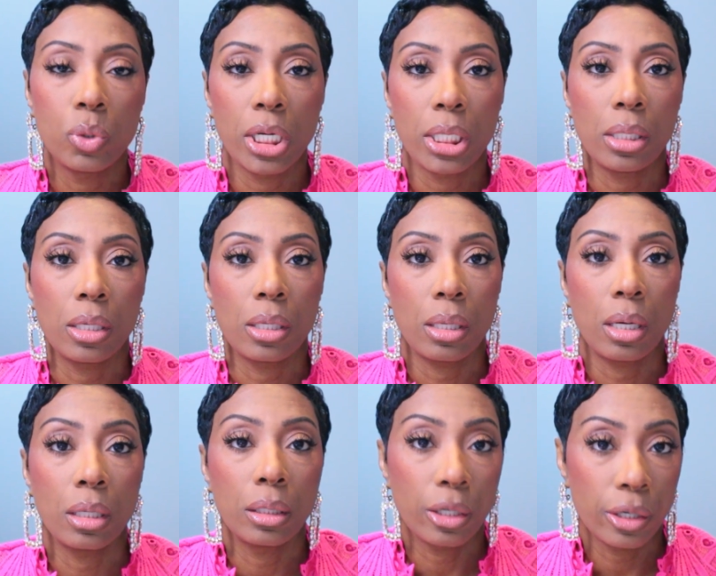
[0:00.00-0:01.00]
will get an
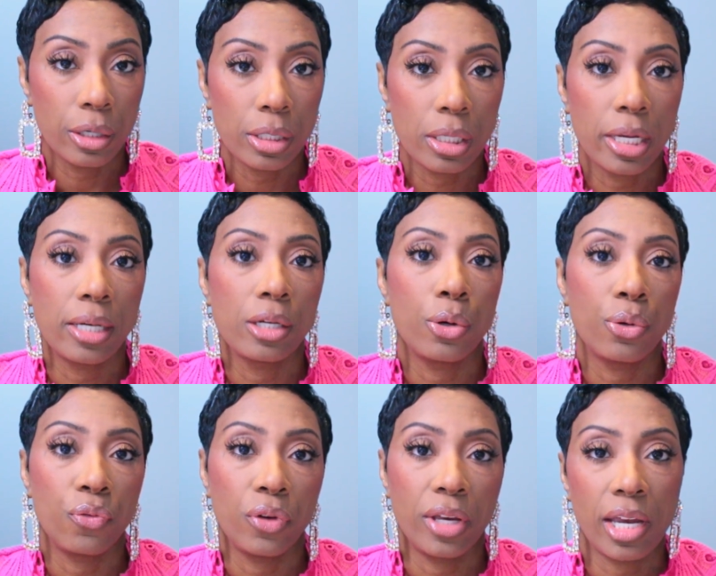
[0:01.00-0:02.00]
alert and a
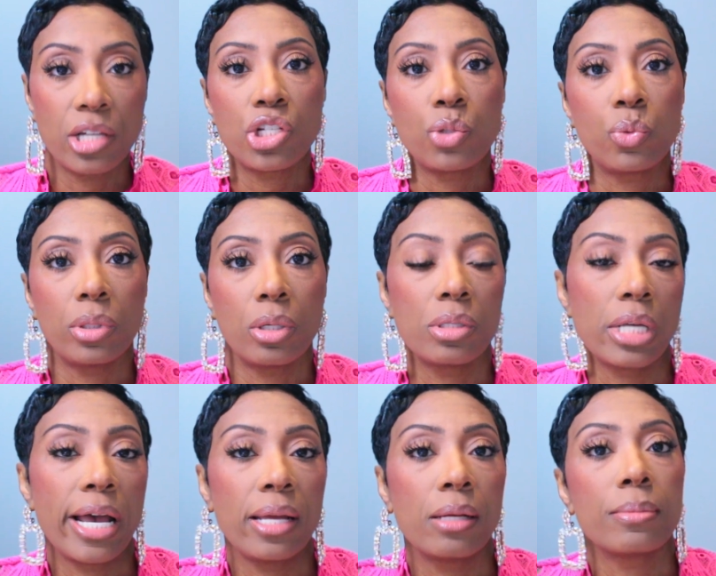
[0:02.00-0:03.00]
notification when those
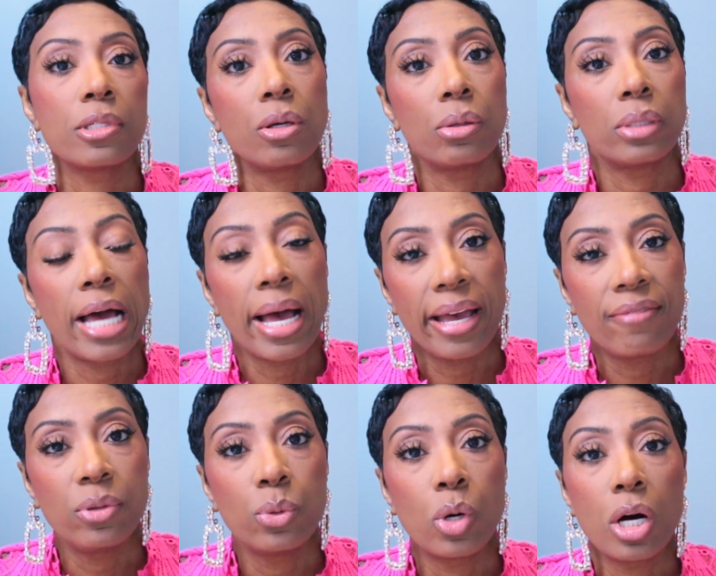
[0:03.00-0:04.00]
items go
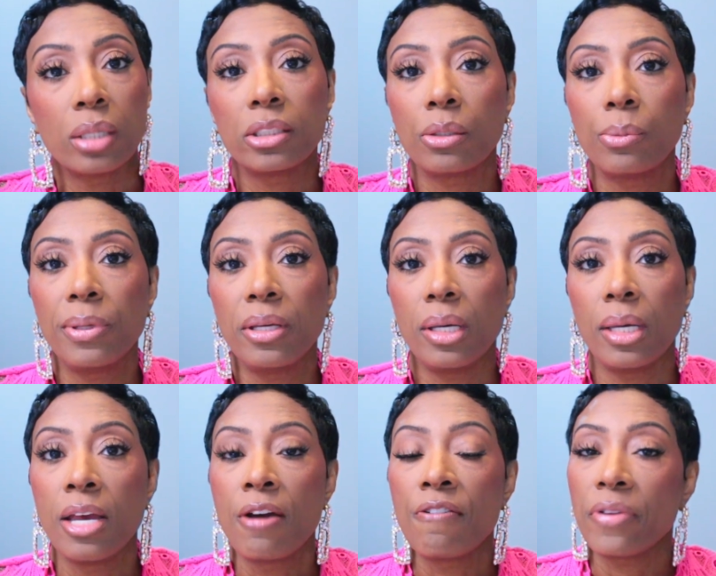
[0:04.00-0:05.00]
live. You will also be
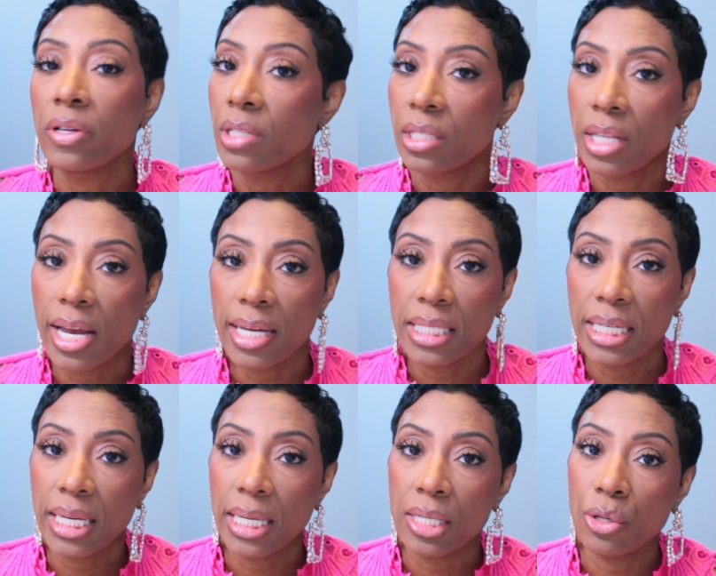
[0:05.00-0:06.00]
first in line to
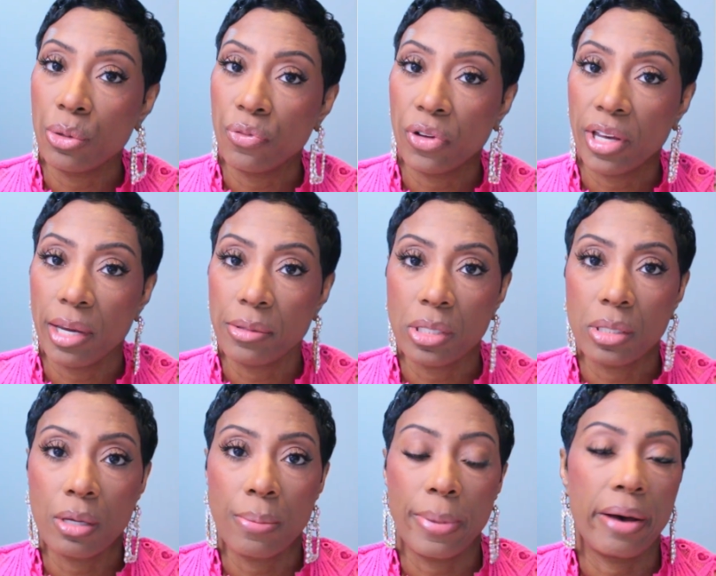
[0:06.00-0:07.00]
get notifications
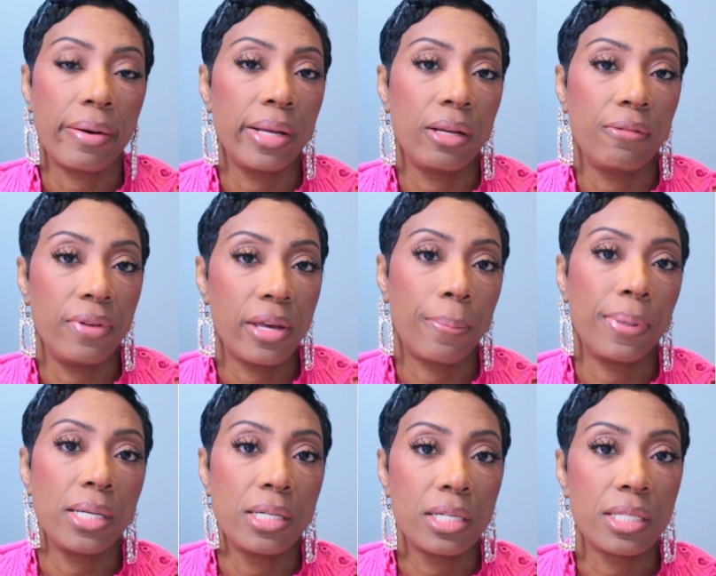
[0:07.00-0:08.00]
about any
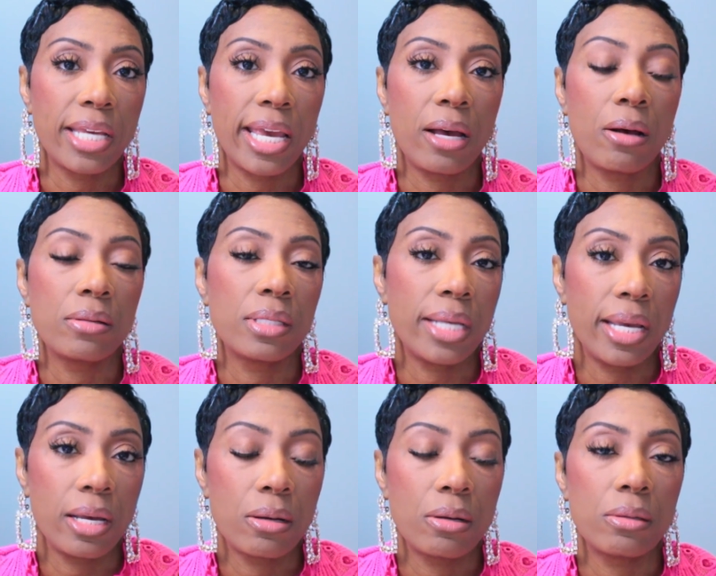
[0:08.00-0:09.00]
VIP discounts,
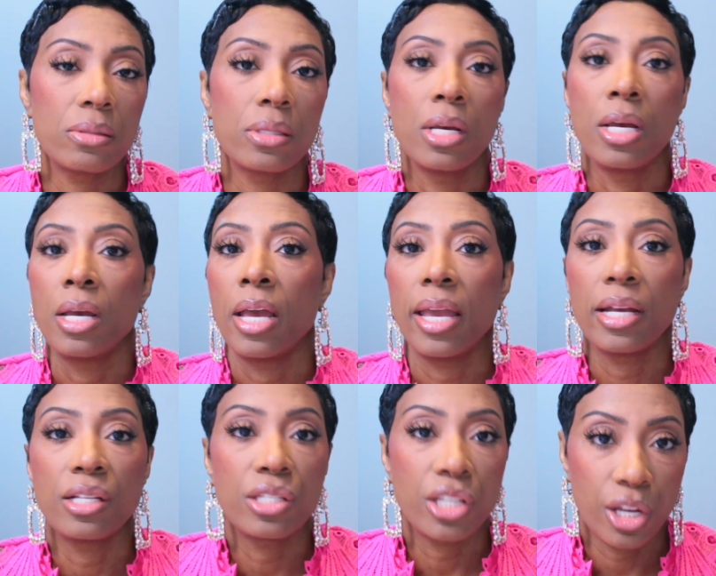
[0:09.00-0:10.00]
sales,
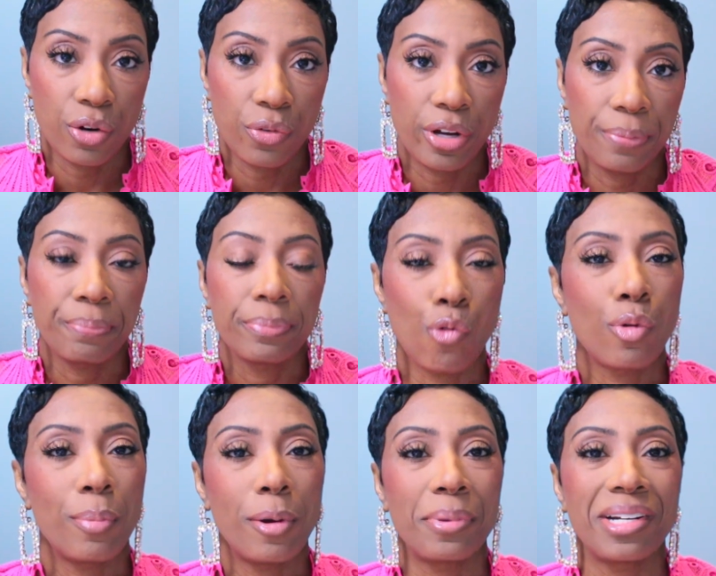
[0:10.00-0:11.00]
etc.
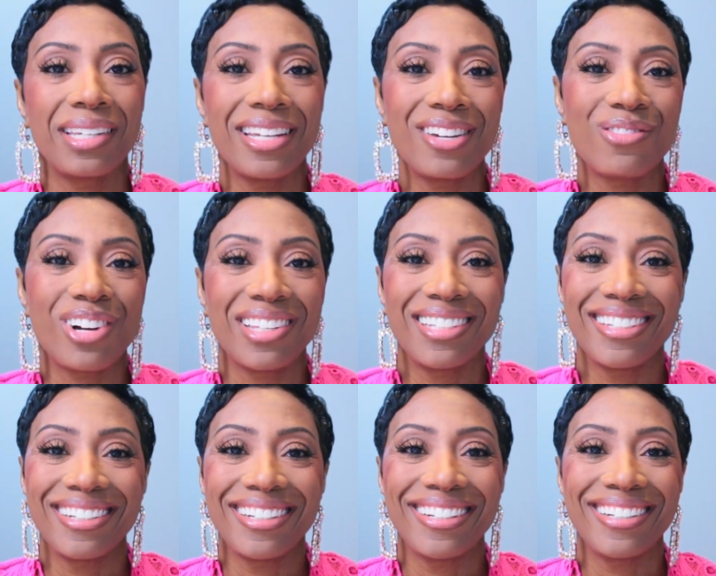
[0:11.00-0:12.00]
Remember to live well and
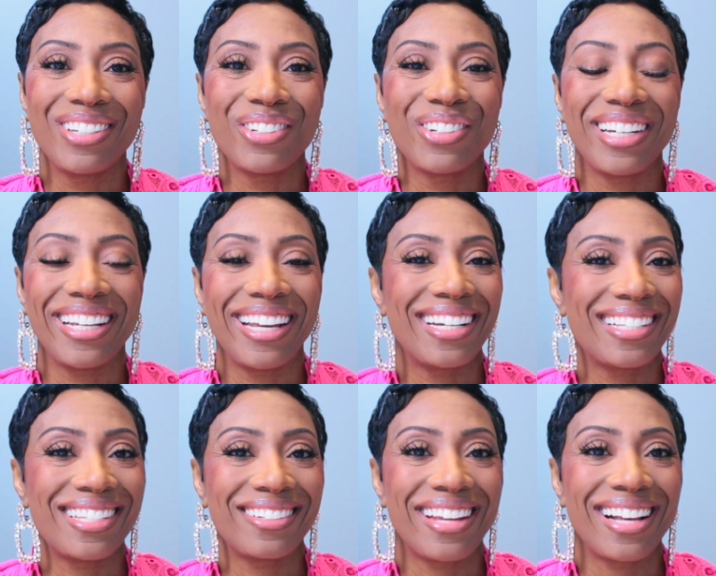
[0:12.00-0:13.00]
look good doing it. And
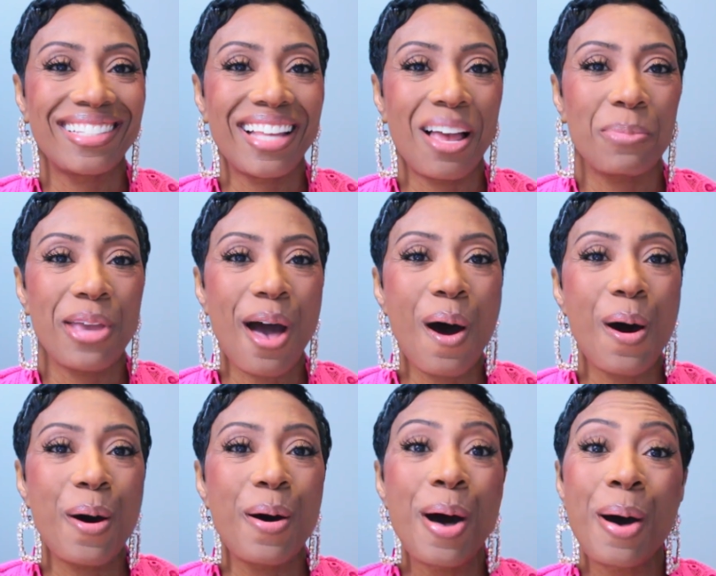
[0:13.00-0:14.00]
until next time,
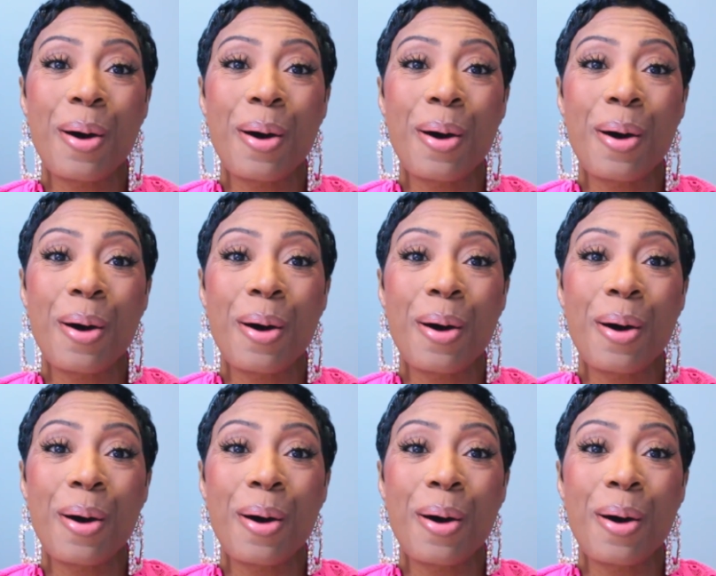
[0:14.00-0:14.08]
y'all,